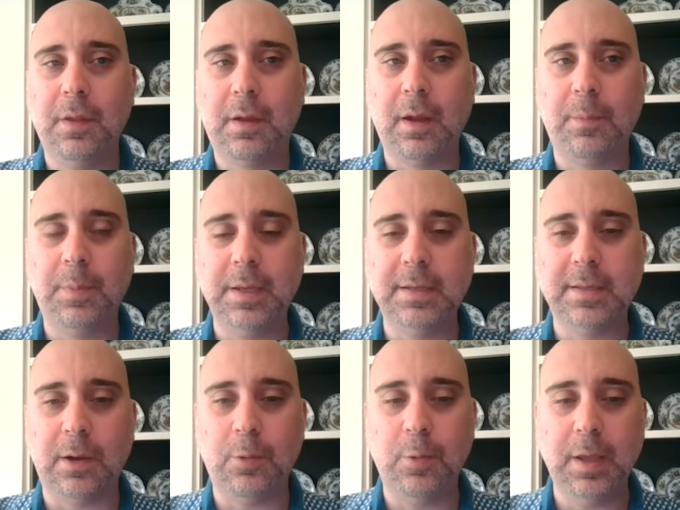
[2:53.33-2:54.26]
the companies
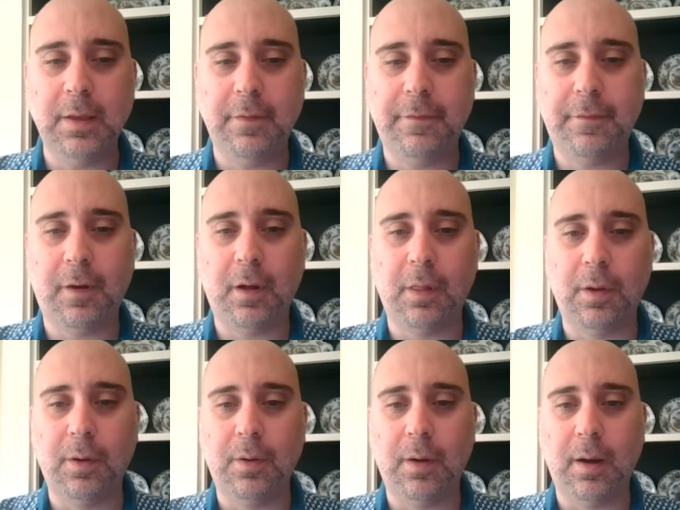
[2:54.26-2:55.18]
that we
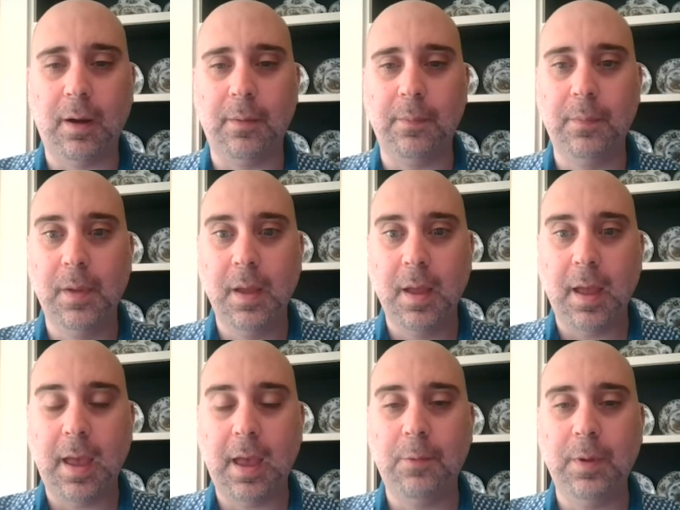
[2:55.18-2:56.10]
follow um,
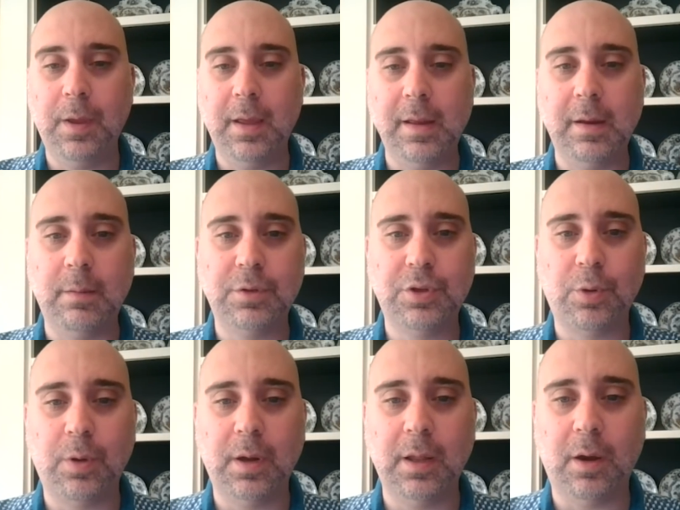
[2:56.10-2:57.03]
and we end up
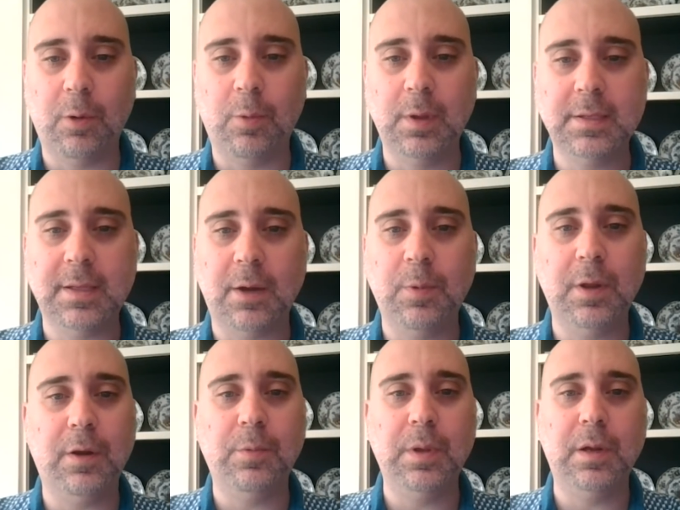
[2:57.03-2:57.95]
shorting are ones that
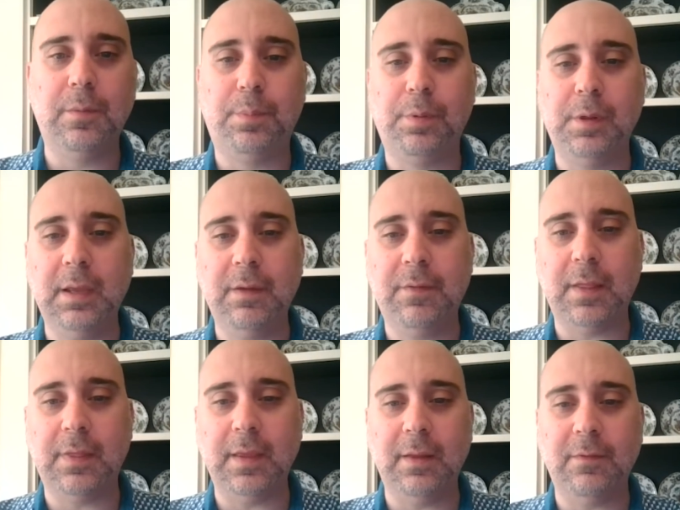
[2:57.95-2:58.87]
we don't we don't believe
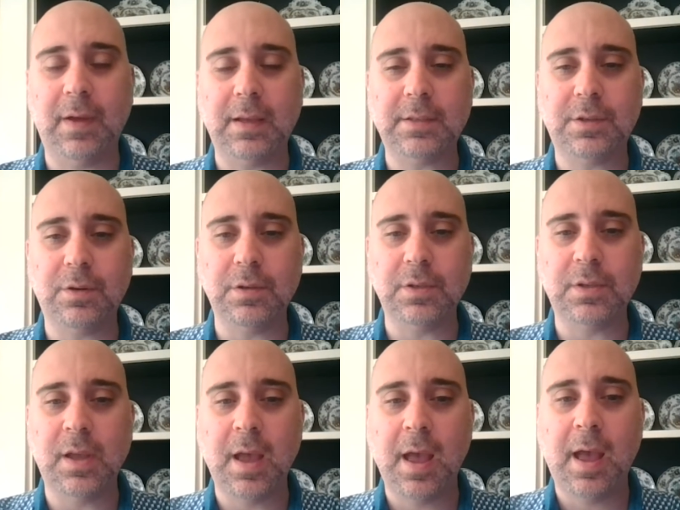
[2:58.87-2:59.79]
that the
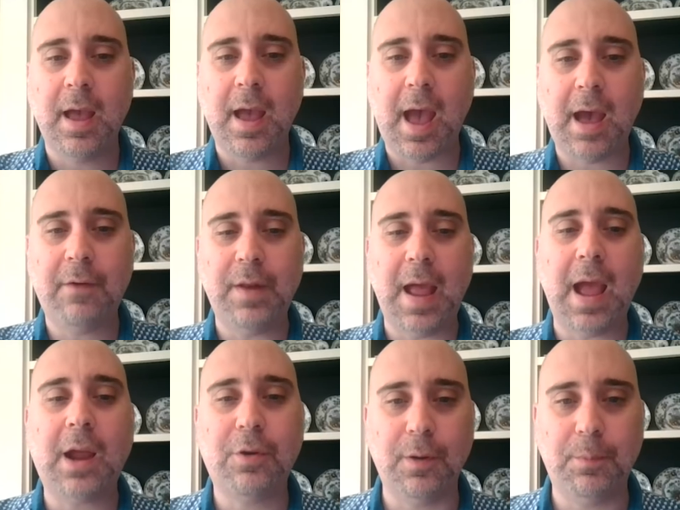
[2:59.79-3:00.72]
investors have an
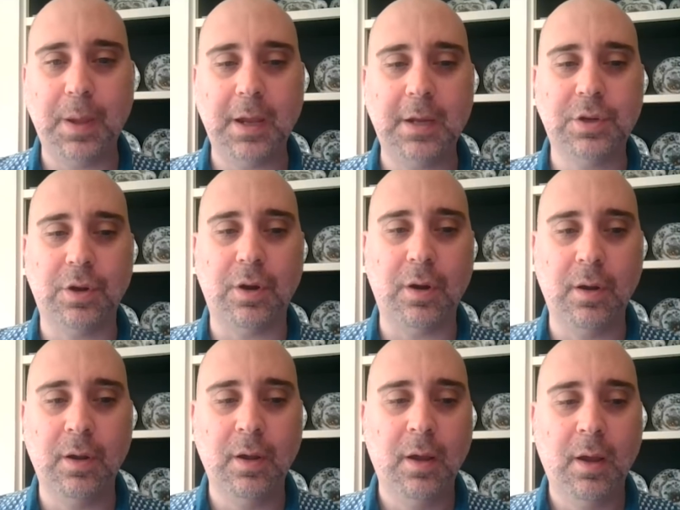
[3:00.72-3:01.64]
accurate
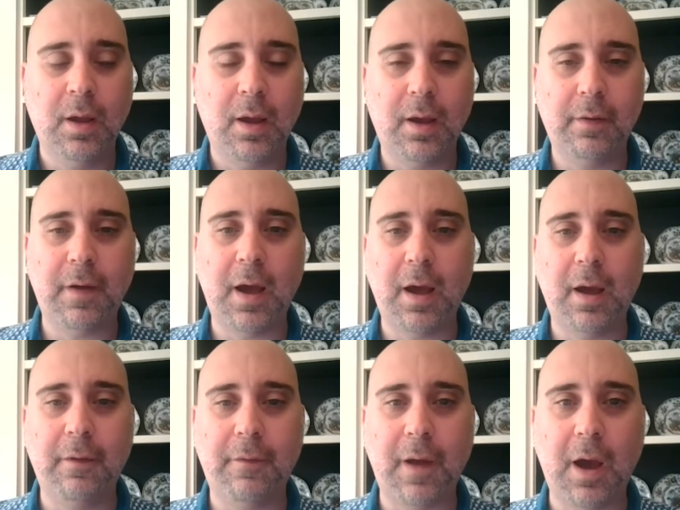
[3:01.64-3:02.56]
picture of how,
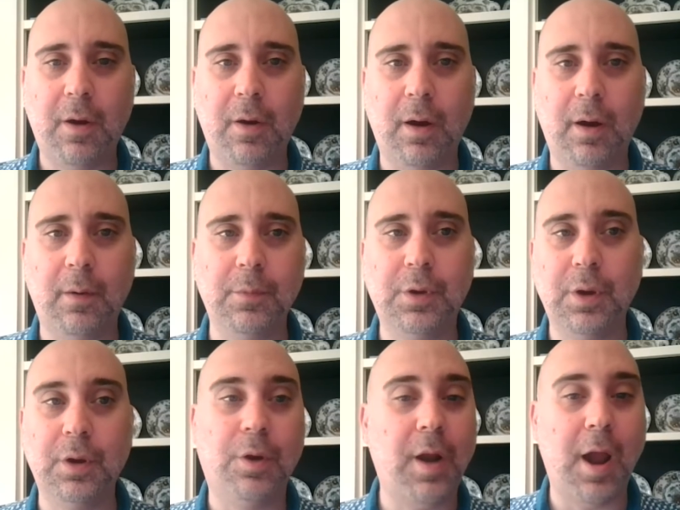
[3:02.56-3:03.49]
of how um,
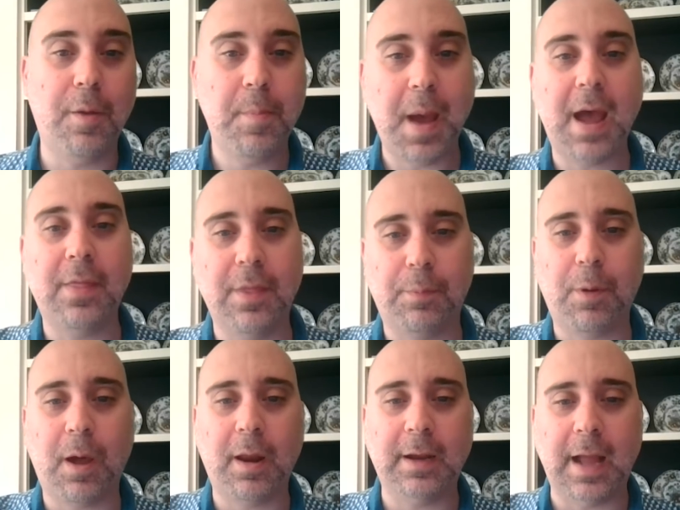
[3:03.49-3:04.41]
good or how bad the
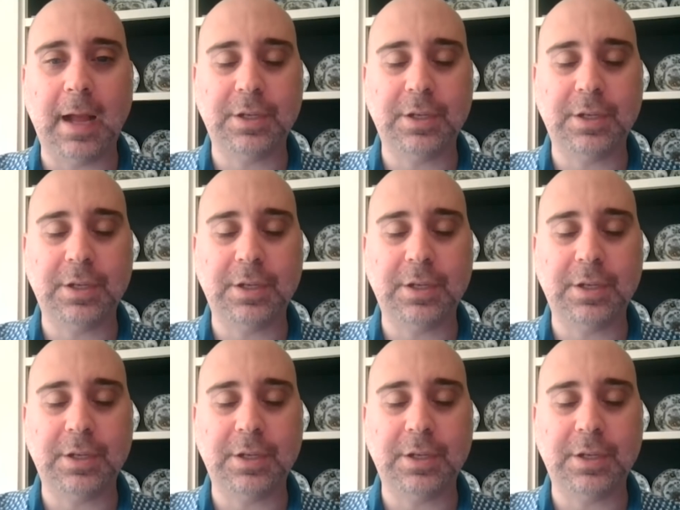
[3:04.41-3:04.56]
product